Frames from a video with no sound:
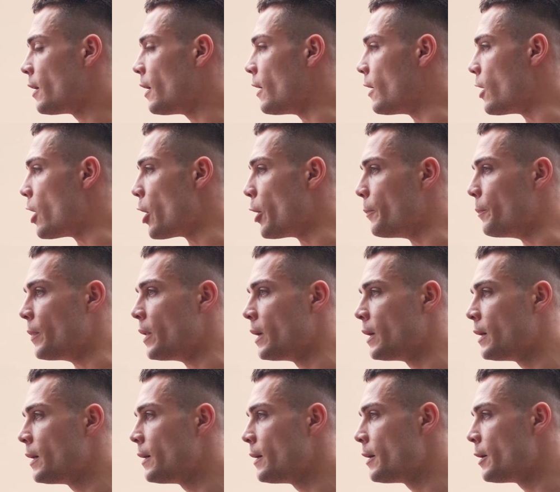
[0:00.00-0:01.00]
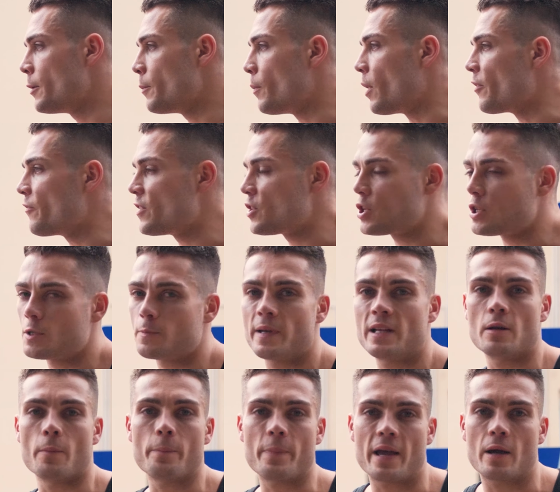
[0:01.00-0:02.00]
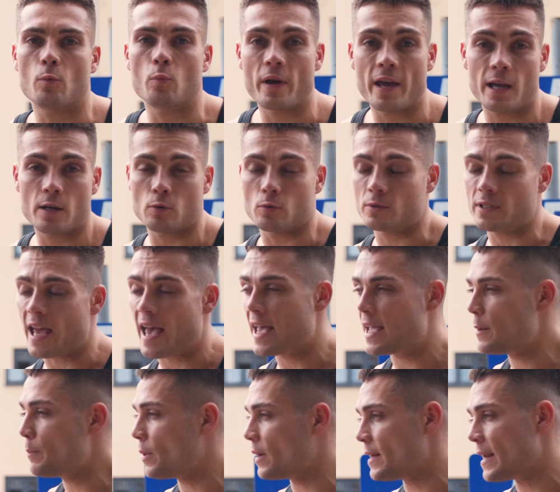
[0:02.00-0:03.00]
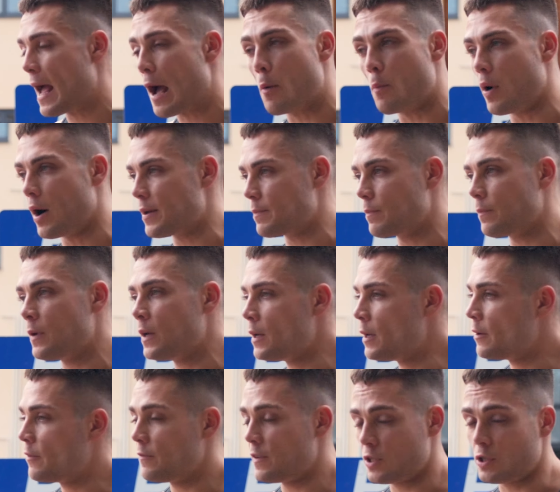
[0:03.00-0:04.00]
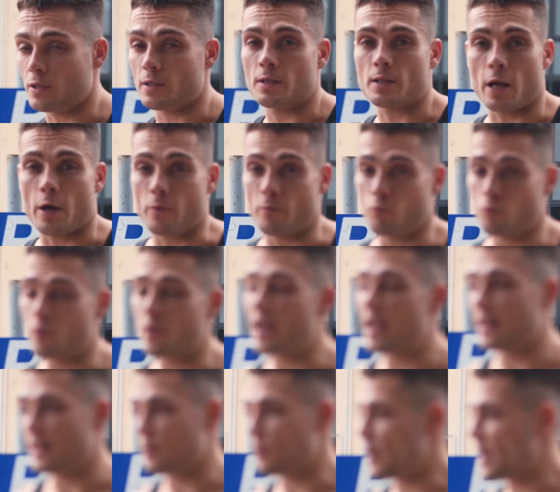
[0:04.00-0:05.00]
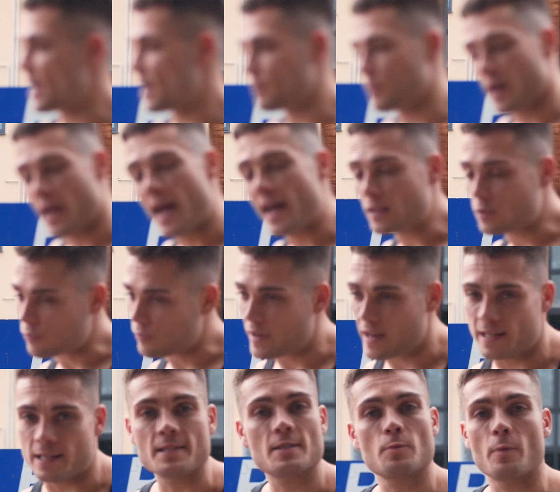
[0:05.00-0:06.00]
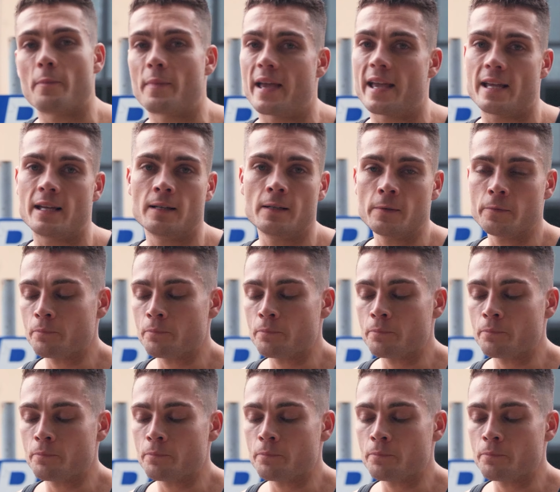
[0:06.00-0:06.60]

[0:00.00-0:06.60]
Um, my vision's been a bit weird all day, but now my vision's like really weird. My head's really swimmy.